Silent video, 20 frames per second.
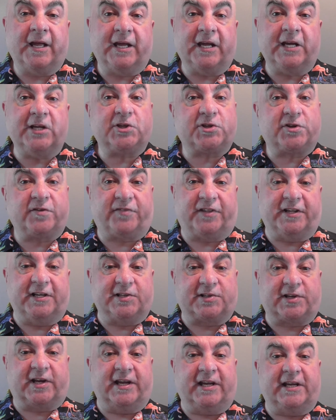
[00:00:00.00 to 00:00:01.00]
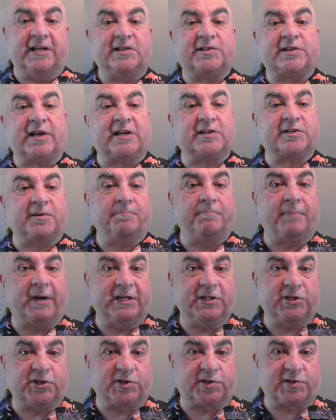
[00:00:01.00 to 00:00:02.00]
Each of these keys has a
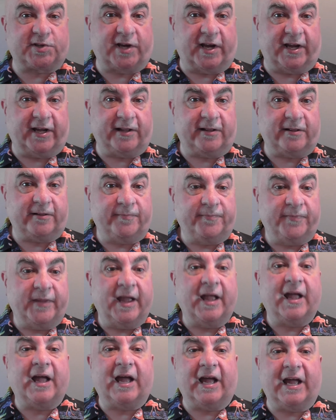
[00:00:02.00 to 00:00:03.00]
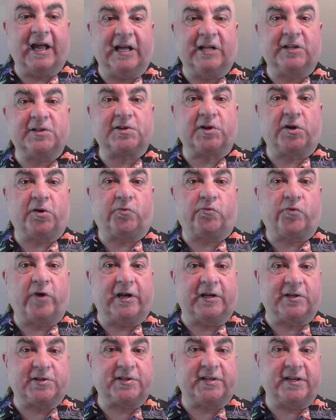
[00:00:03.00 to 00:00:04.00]
major scale and a
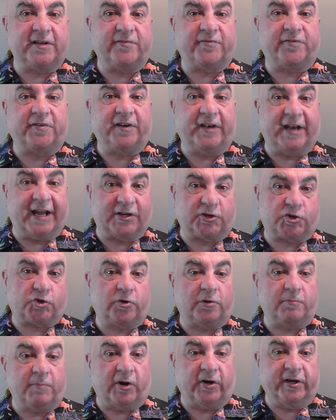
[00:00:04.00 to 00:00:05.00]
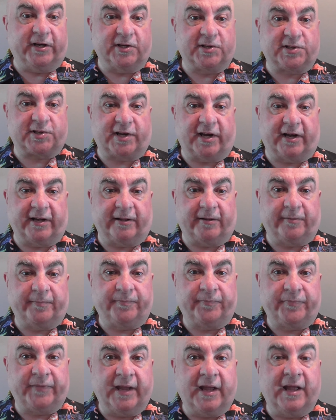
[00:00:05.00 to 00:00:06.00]
relative natural minor scale.
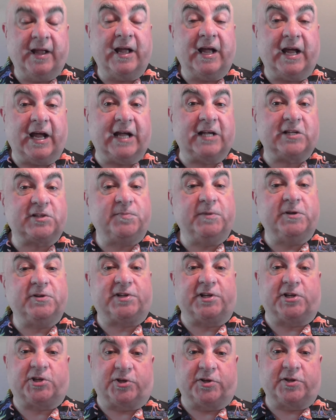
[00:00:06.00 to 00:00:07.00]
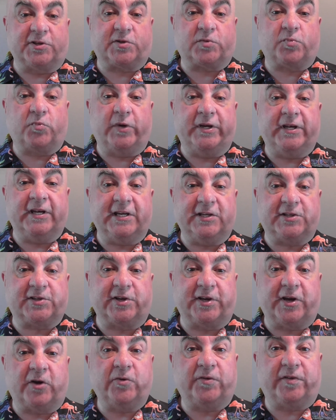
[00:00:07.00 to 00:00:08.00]
As musicians, we need
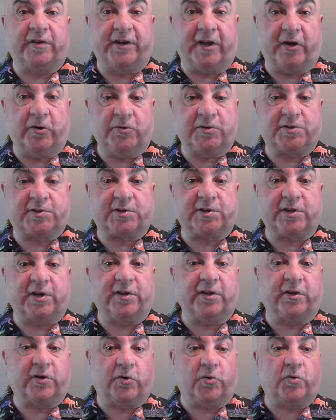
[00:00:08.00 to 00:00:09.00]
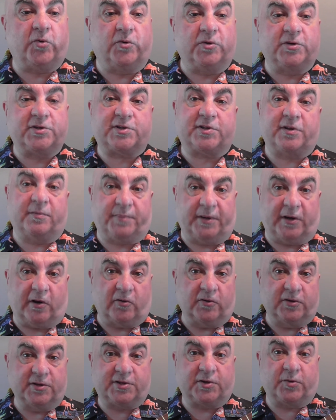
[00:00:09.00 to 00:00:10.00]
to know the notes and the chords that
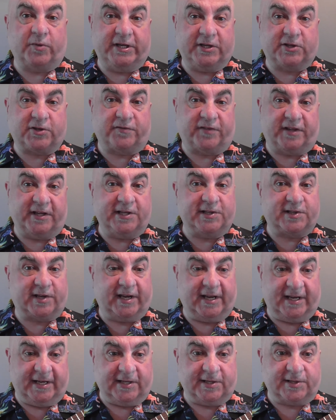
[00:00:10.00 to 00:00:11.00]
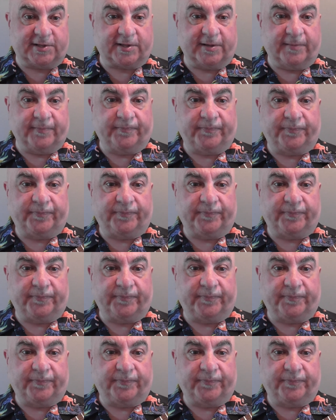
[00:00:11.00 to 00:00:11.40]
belong to each of these keys.